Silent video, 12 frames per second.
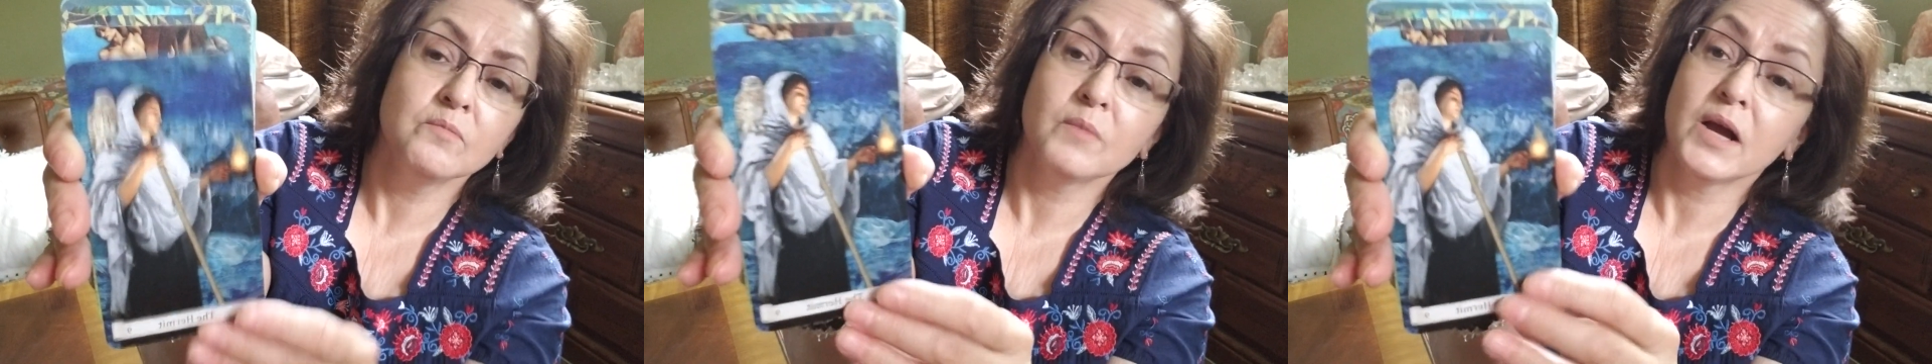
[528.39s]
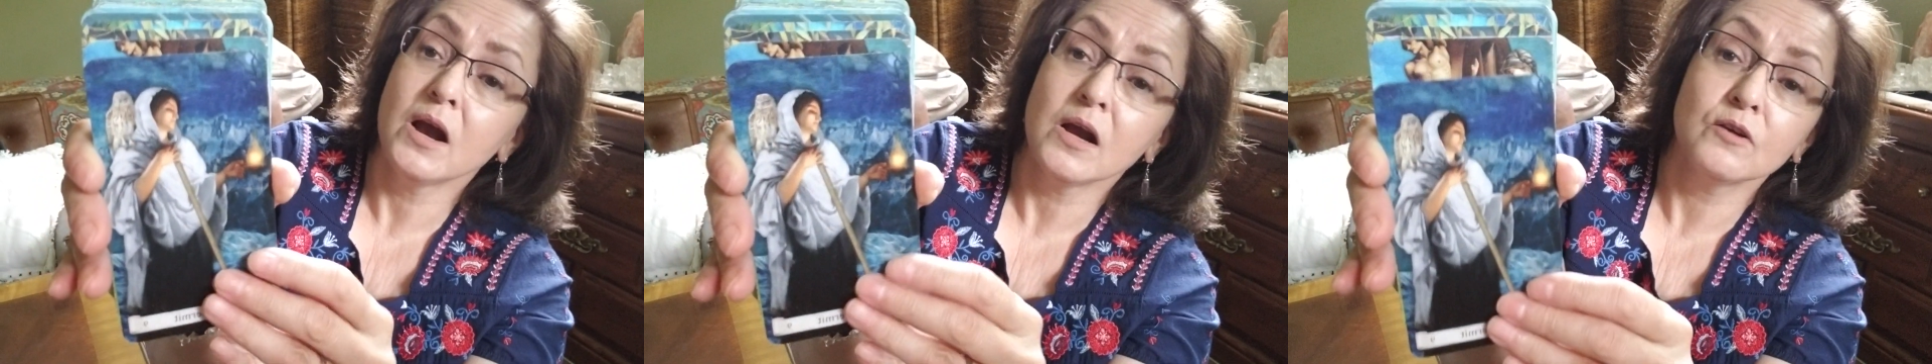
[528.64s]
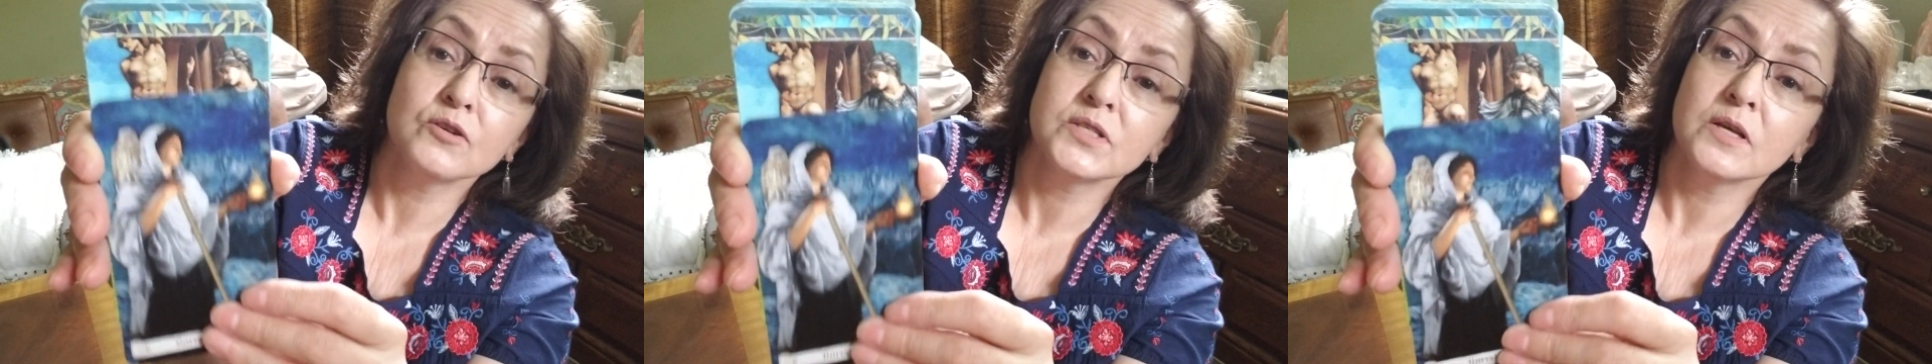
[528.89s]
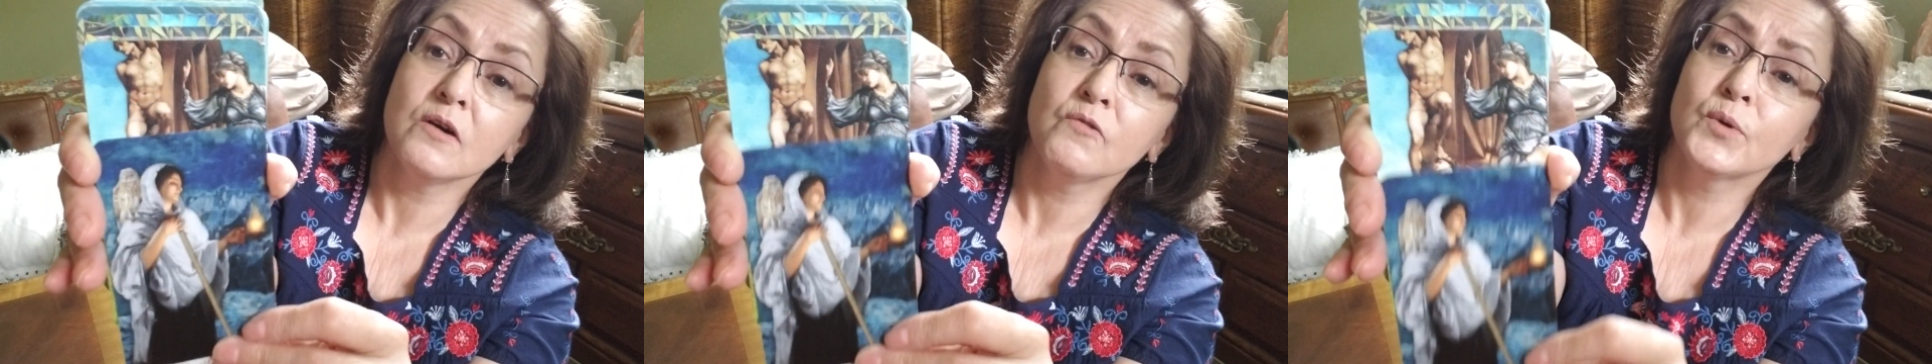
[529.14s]
my higher
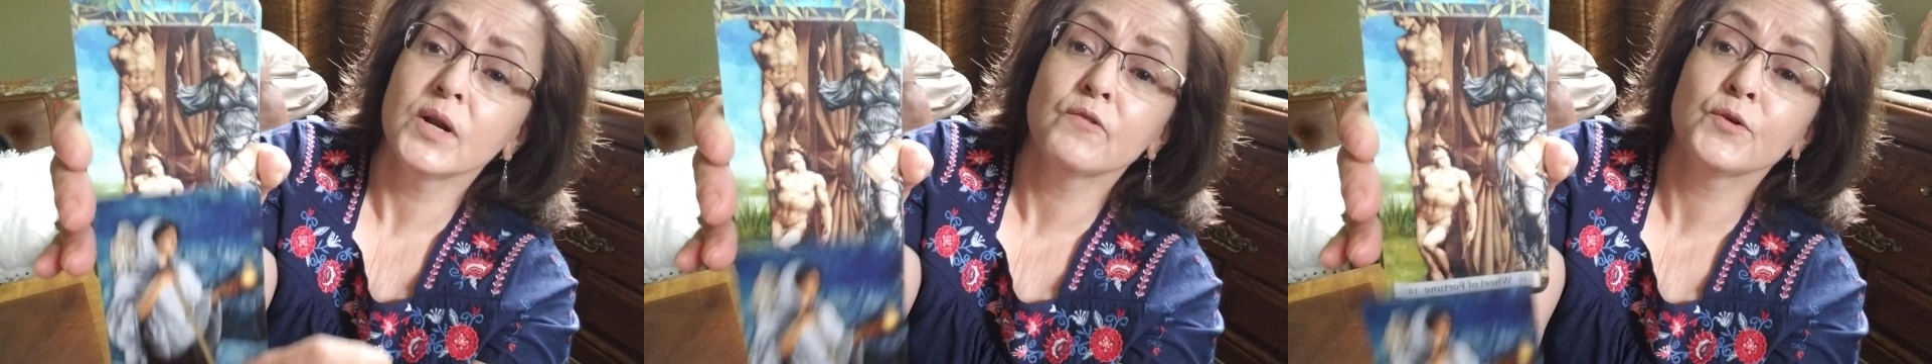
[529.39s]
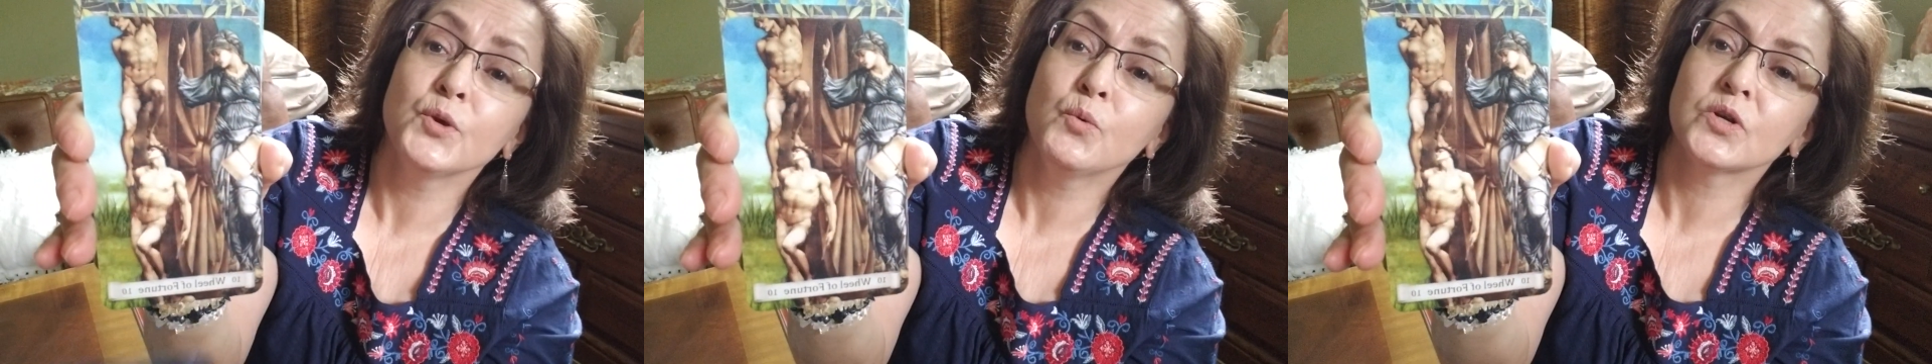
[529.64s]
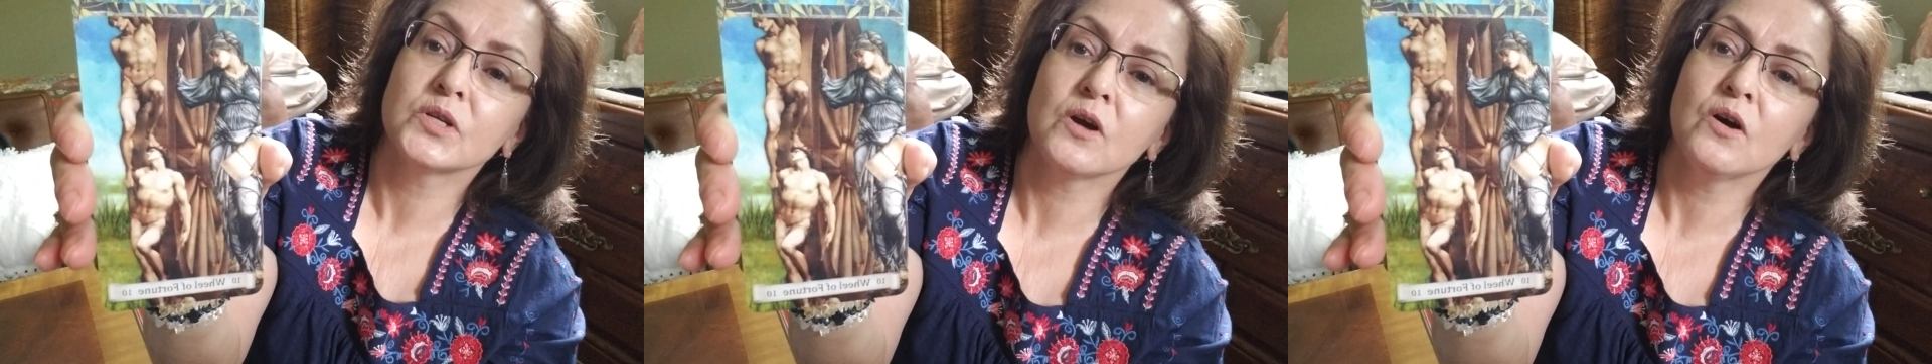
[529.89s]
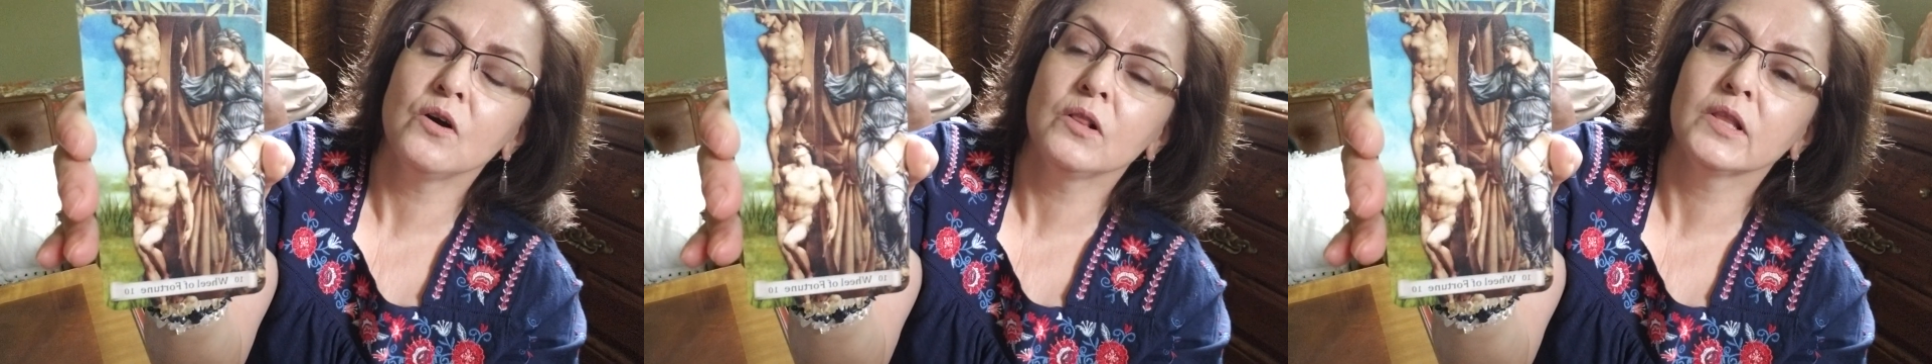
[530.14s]
self, whatever you want to
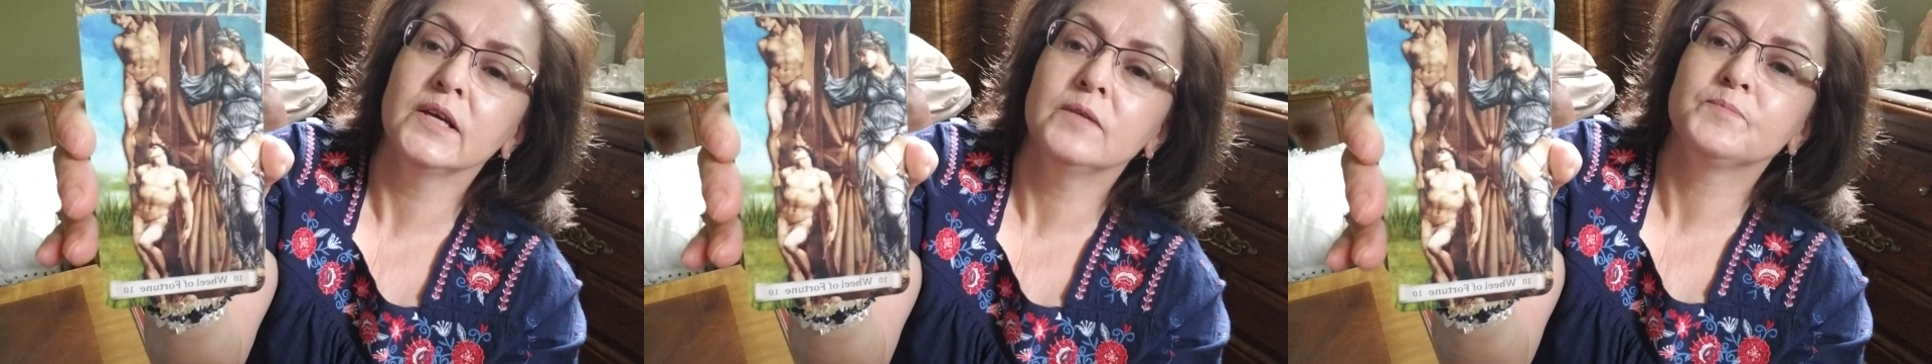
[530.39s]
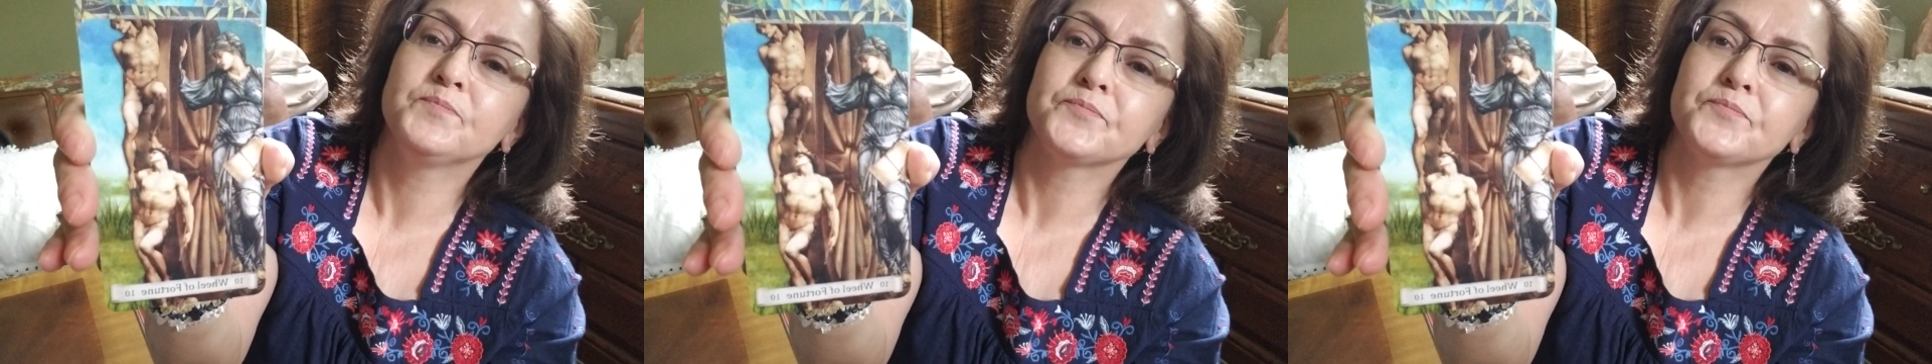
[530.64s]
call it.